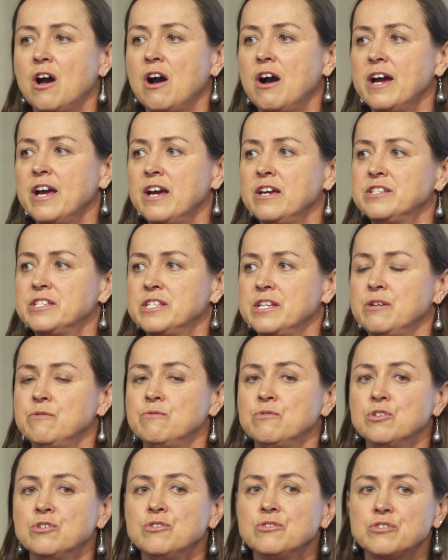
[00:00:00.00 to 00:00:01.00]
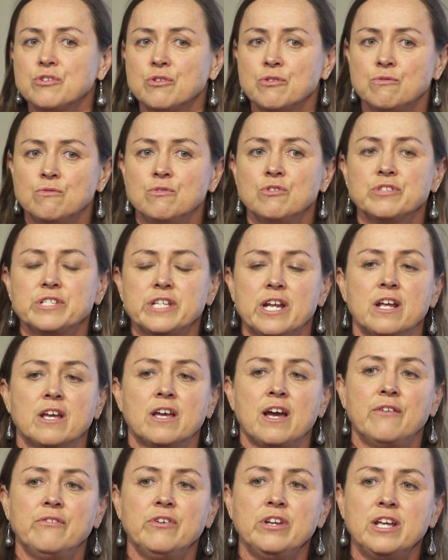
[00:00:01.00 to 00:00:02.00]
IOC rules, or the rules that are
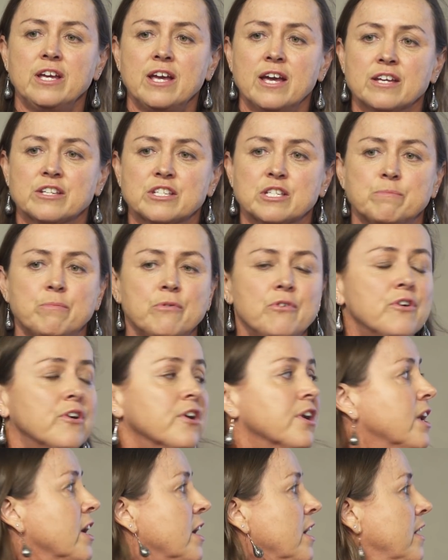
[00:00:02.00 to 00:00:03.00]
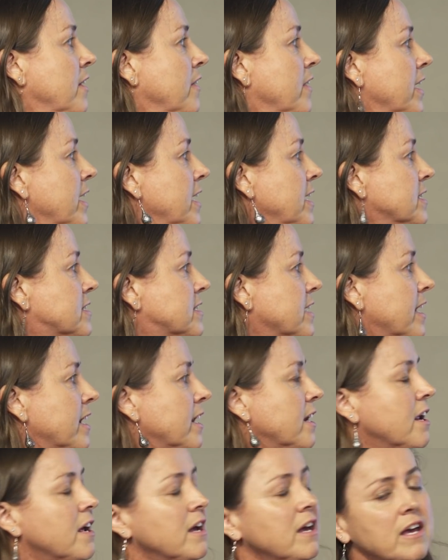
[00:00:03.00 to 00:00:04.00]
governing our sport, is
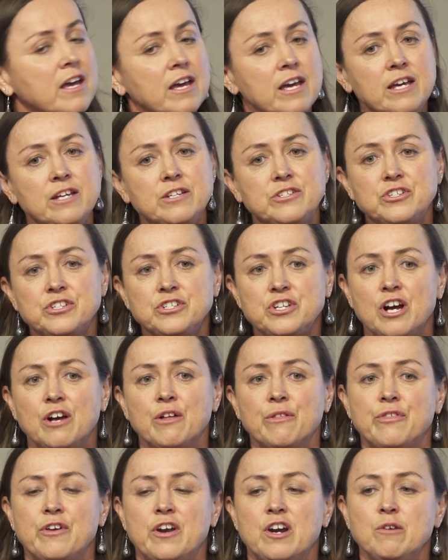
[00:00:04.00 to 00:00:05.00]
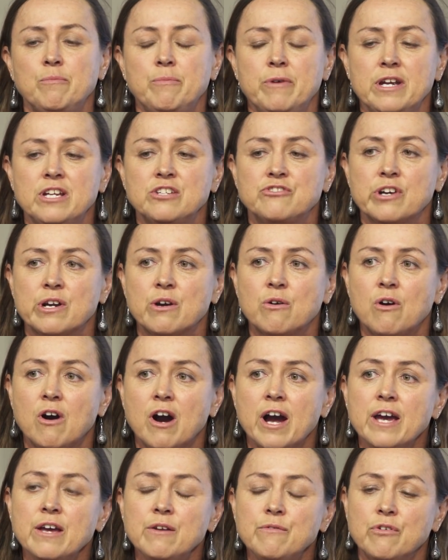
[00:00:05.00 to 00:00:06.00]
that estradiol therapy is
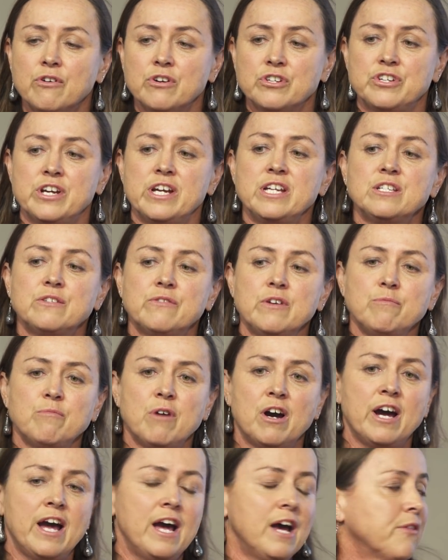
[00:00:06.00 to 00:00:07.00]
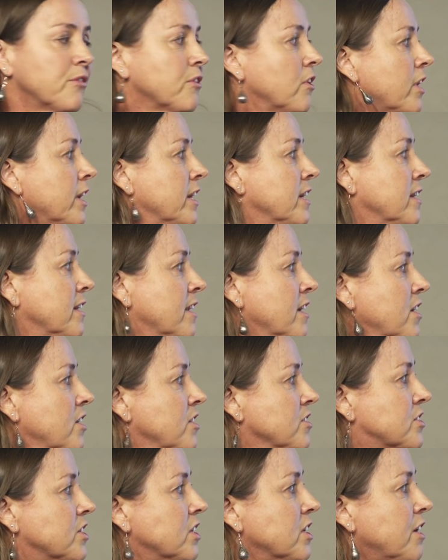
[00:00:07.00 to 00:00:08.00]
required for a trans female athlete
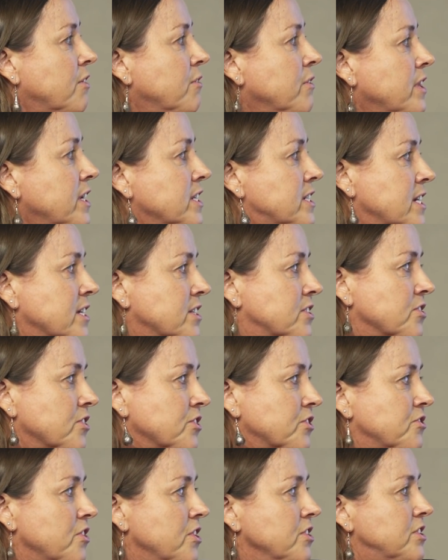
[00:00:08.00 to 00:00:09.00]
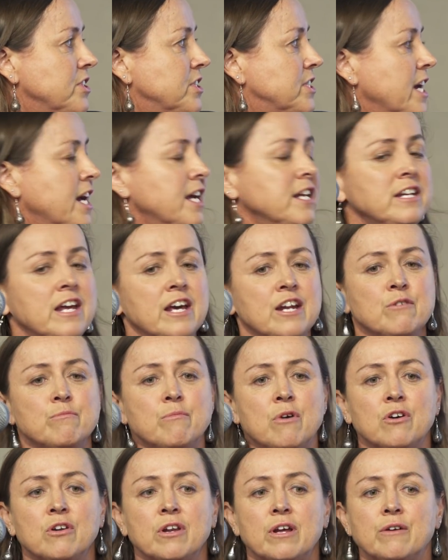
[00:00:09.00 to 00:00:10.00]
to lower their testosterone to 10
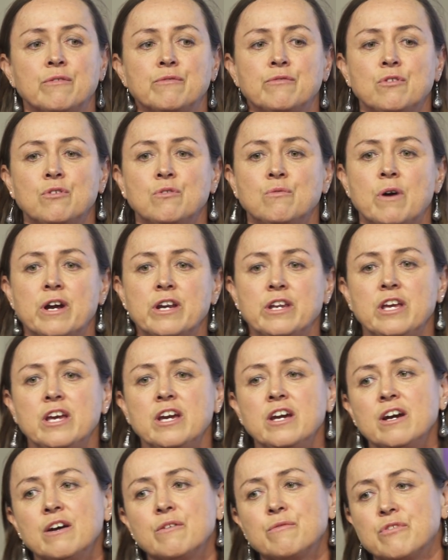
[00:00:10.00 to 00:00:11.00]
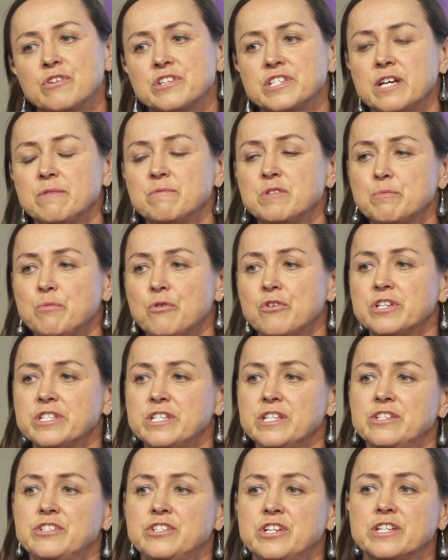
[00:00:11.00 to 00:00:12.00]
nanomolar for 1 year. For some sports,
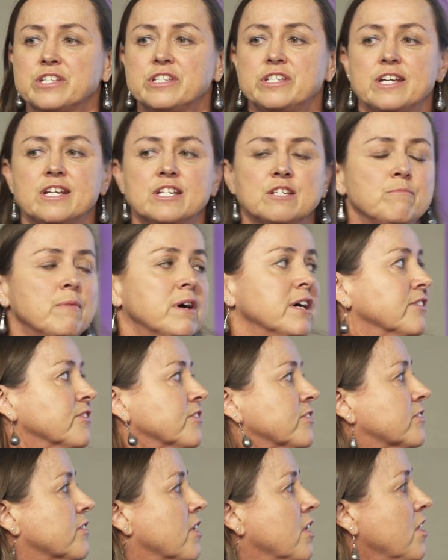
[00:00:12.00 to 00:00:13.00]
it's just 6 months.